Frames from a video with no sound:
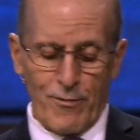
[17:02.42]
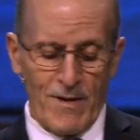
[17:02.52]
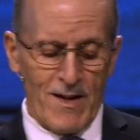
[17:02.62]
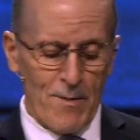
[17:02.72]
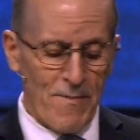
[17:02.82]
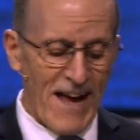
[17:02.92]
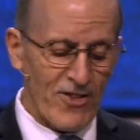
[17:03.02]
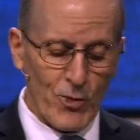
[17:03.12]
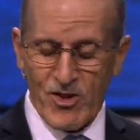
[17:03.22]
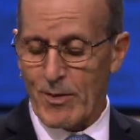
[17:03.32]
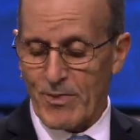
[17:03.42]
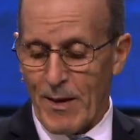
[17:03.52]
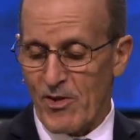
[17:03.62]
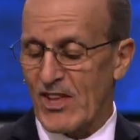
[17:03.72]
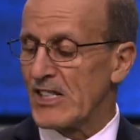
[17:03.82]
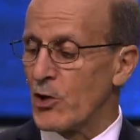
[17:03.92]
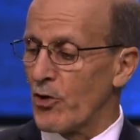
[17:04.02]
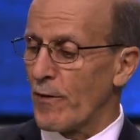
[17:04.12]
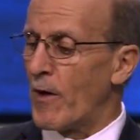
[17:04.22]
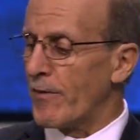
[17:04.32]
The master would sometimes send
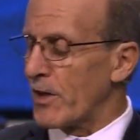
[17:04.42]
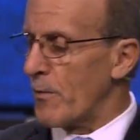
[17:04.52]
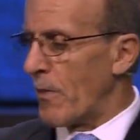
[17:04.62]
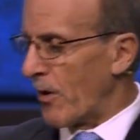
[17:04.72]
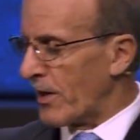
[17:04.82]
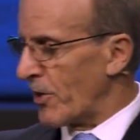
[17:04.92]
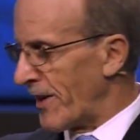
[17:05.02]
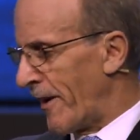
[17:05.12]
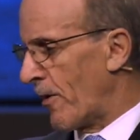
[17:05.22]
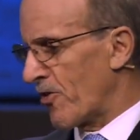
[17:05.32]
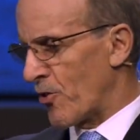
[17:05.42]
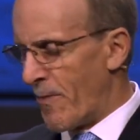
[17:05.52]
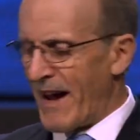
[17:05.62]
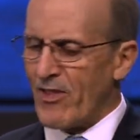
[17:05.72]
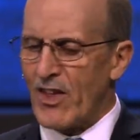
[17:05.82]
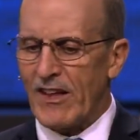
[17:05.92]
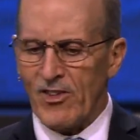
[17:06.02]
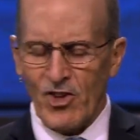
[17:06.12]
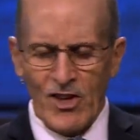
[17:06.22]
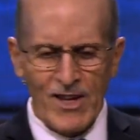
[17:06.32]
Joseph off to the market on errands to buy
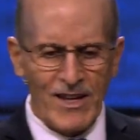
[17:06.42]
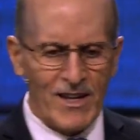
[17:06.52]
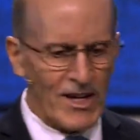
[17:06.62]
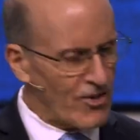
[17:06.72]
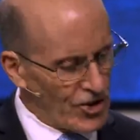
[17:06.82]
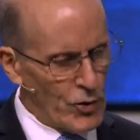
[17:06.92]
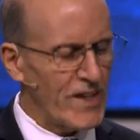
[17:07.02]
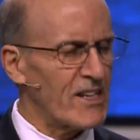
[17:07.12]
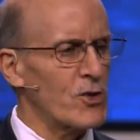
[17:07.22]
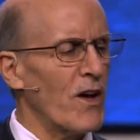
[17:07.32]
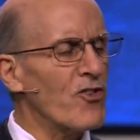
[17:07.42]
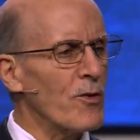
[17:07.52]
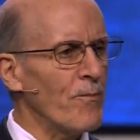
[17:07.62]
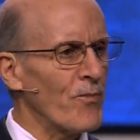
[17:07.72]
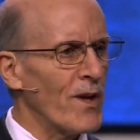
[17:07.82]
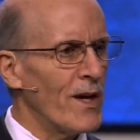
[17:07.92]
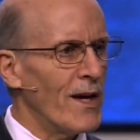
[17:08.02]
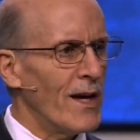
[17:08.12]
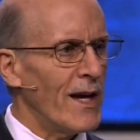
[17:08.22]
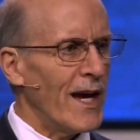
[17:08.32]
things because he knew he could trust him.
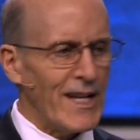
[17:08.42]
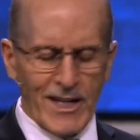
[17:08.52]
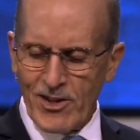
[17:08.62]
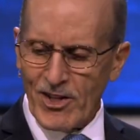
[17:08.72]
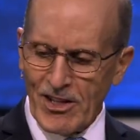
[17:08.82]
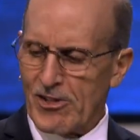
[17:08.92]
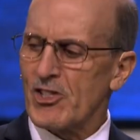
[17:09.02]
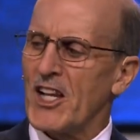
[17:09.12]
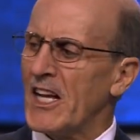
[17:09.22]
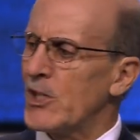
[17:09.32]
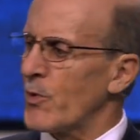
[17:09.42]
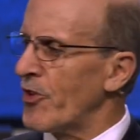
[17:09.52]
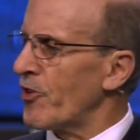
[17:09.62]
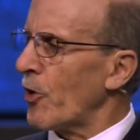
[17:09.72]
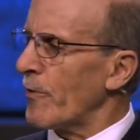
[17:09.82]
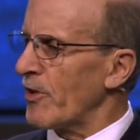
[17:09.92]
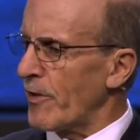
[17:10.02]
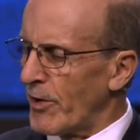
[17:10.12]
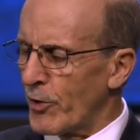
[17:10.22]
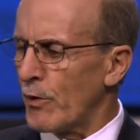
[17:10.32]
And in his interchange with the
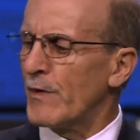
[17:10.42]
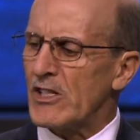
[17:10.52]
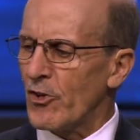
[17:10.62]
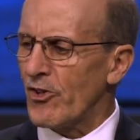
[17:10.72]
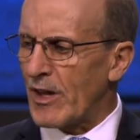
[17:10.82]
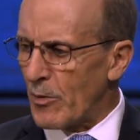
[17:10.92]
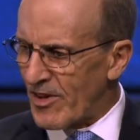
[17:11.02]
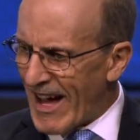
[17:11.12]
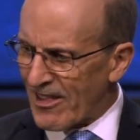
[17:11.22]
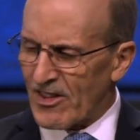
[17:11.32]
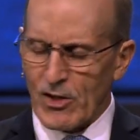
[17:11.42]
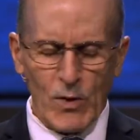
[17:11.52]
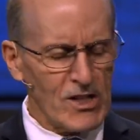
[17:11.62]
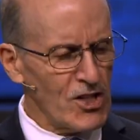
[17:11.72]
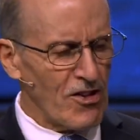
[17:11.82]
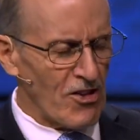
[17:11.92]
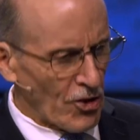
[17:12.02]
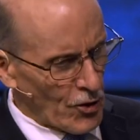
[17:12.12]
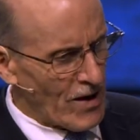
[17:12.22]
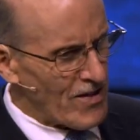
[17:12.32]
servants of other officials, he was asking questions, he's
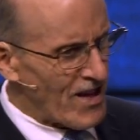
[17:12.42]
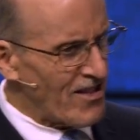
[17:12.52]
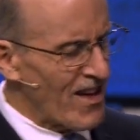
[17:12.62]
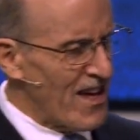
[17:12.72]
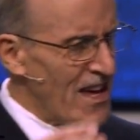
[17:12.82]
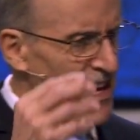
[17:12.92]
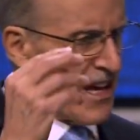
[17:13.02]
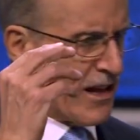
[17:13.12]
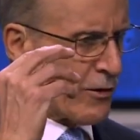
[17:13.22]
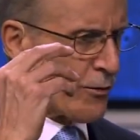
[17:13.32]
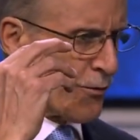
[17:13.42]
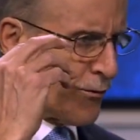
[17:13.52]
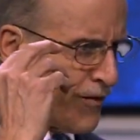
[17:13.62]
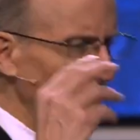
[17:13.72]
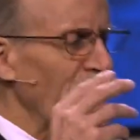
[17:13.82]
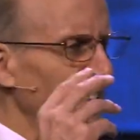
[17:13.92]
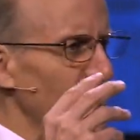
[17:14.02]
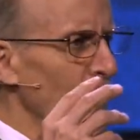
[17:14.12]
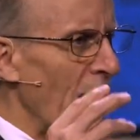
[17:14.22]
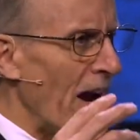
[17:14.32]
learning things, he's filling
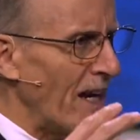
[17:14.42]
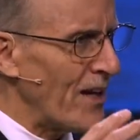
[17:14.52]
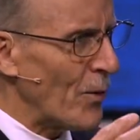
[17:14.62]
his mind.